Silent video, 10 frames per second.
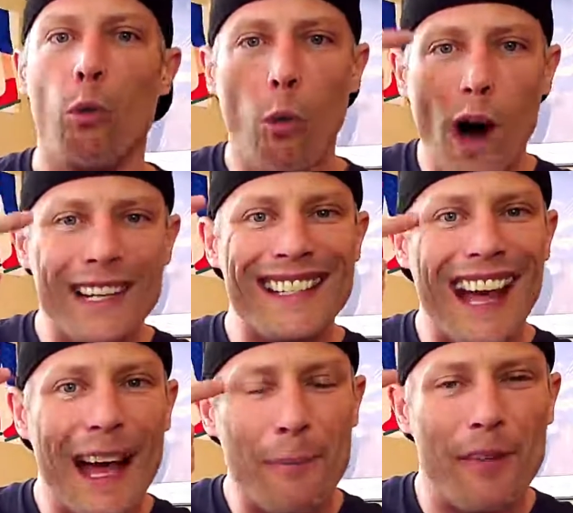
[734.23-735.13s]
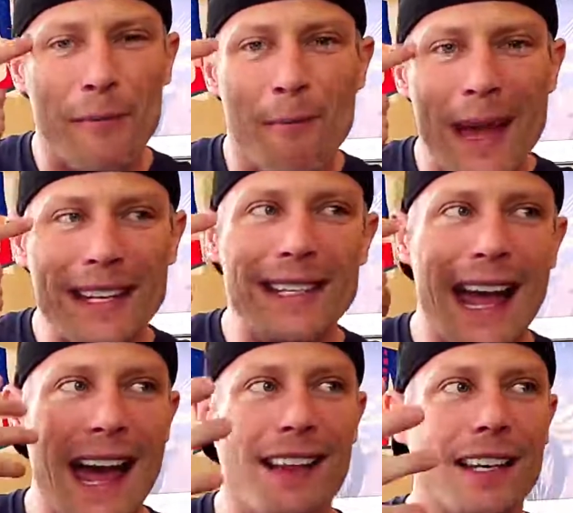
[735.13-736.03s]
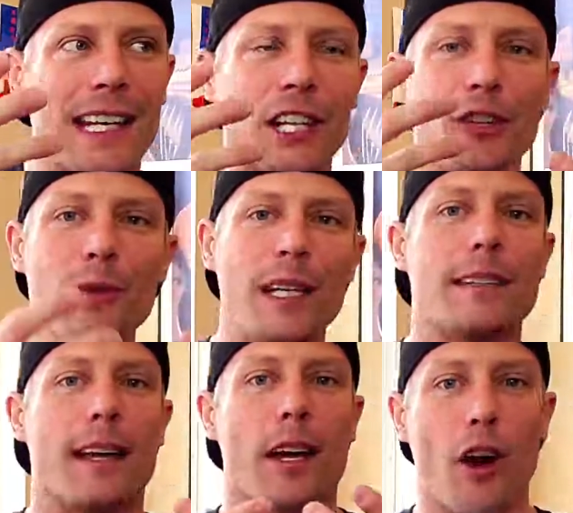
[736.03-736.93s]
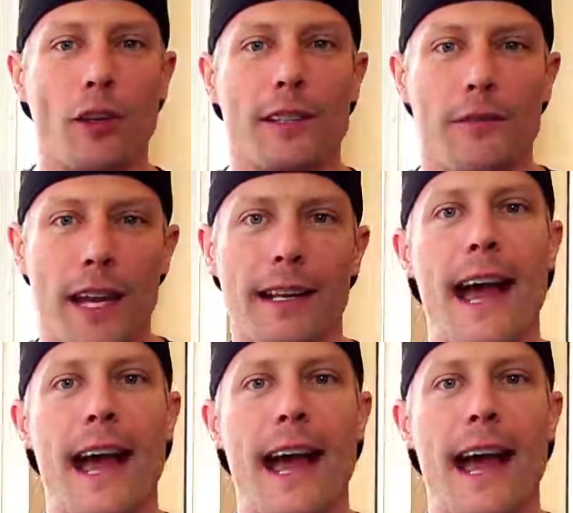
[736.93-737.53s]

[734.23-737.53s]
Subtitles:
what type of mentality you need to cultivate